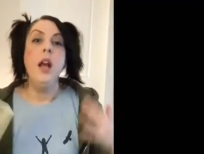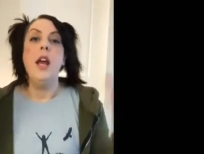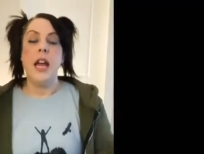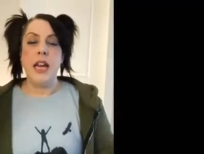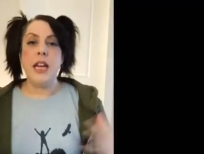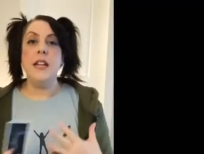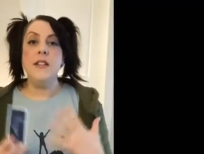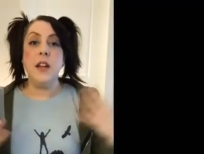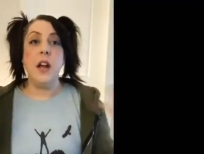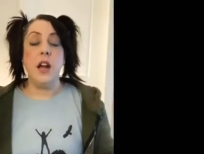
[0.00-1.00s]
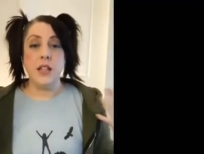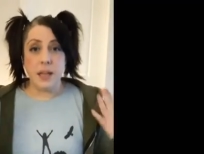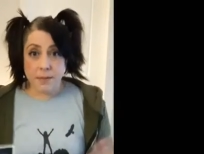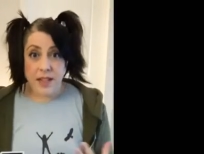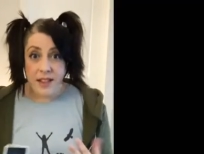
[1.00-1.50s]
It is
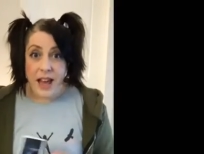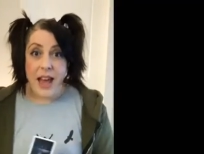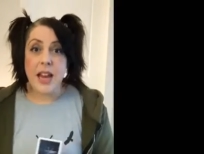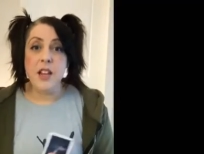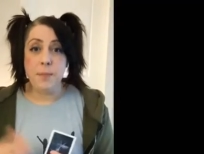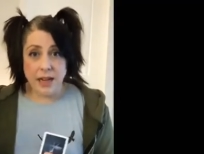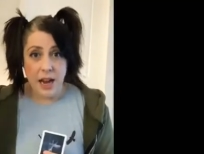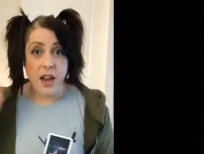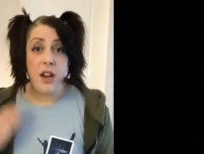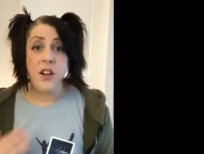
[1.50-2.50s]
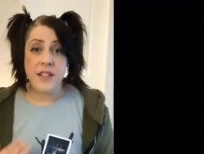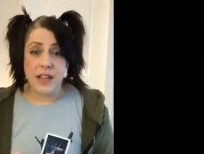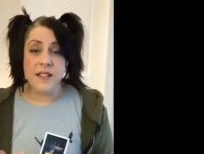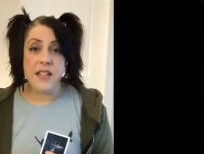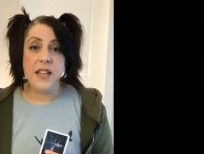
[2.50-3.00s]
something that is beyond our
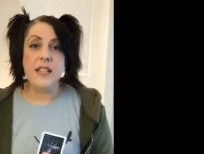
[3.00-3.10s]
senses.